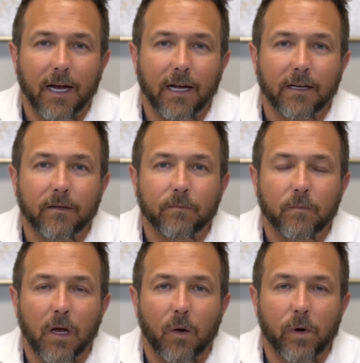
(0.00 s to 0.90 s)
on
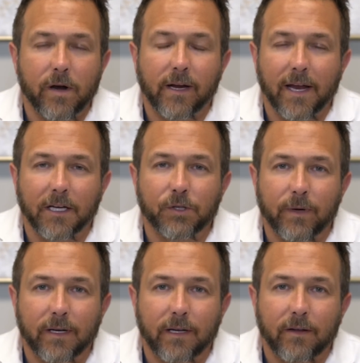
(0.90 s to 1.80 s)
where you're getting
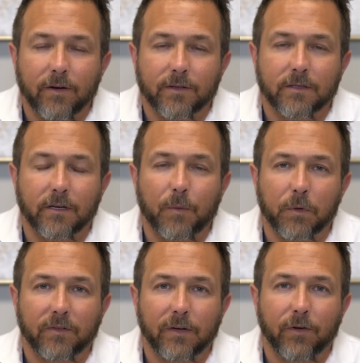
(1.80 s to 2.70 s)
treated, there's a number
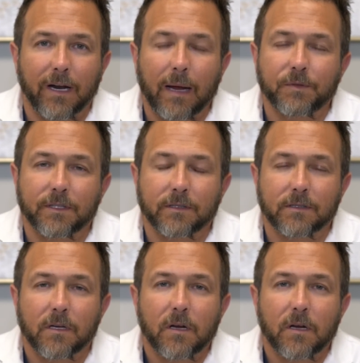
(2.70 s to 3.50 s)
of different options.